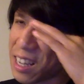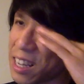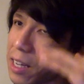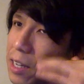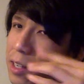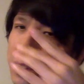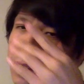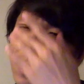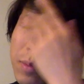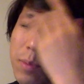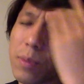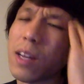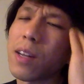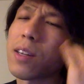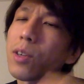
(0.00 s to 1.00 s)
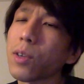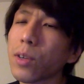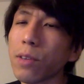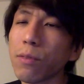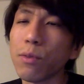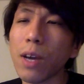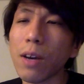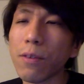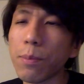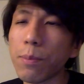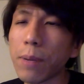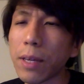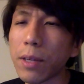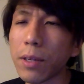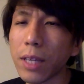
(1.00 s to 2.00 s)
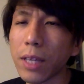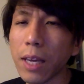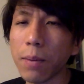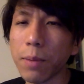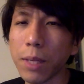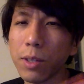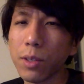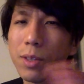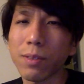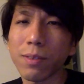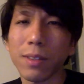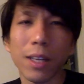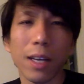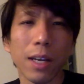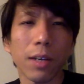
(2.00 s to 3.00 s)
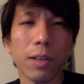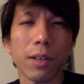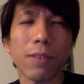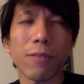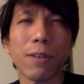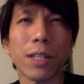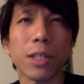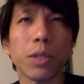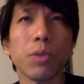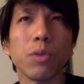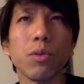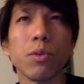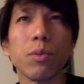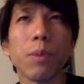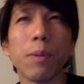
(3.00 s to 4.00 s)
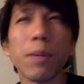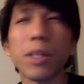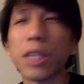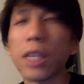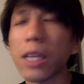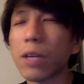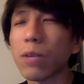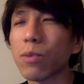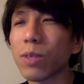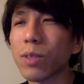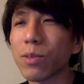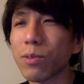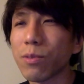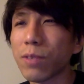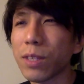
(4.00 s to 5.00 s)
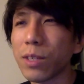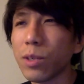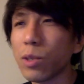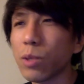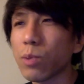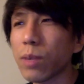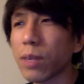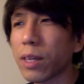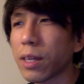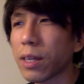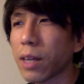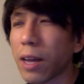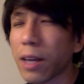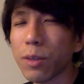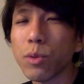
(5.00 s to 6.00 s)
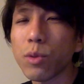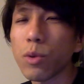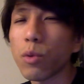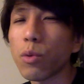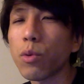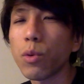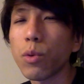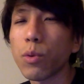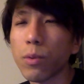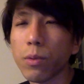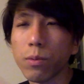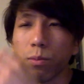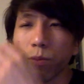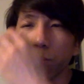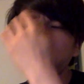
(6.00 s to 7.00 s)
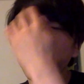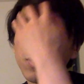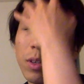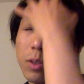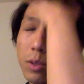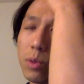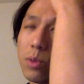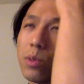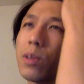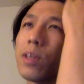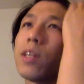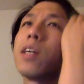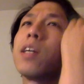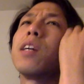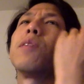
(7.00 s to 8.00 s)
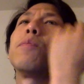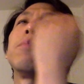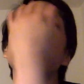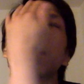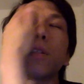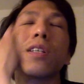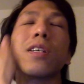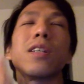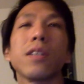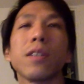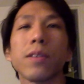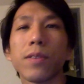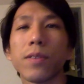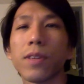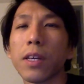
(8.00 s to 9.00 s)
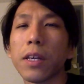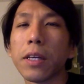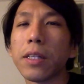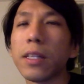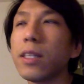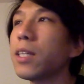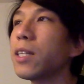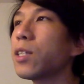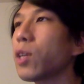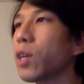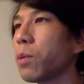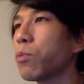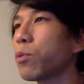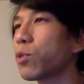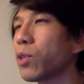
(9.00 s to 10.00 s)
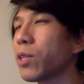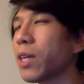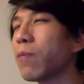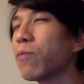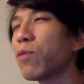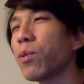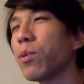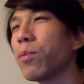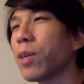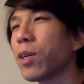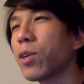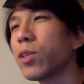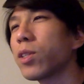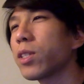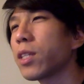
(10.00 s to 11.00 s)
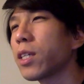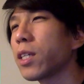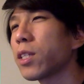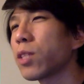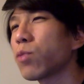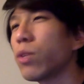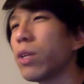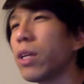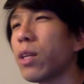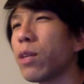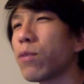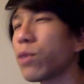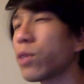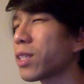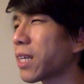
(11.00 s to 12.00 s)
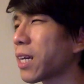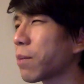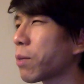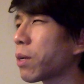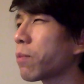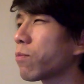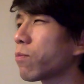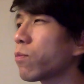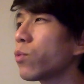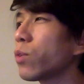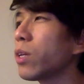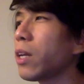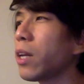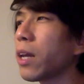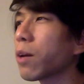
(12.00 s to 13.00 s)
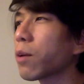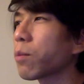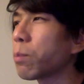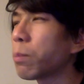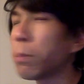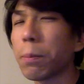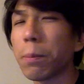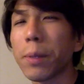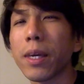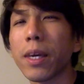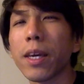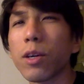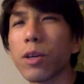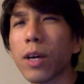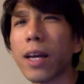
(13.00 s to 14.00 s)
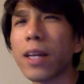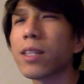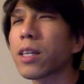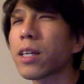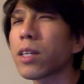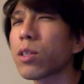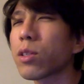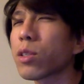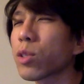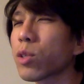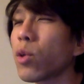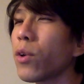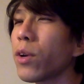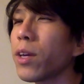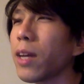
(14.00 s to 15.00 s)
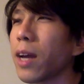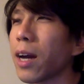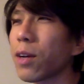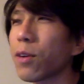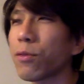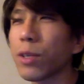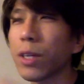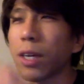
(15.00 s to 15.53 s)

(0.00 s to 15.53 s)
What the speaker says: and I don't know if you haven't played the game, then I advise you to maybe check out one of the videos where I do the whole walkthrough. But this is an important game for me because it's really the first time I'm really like making an entire story out of a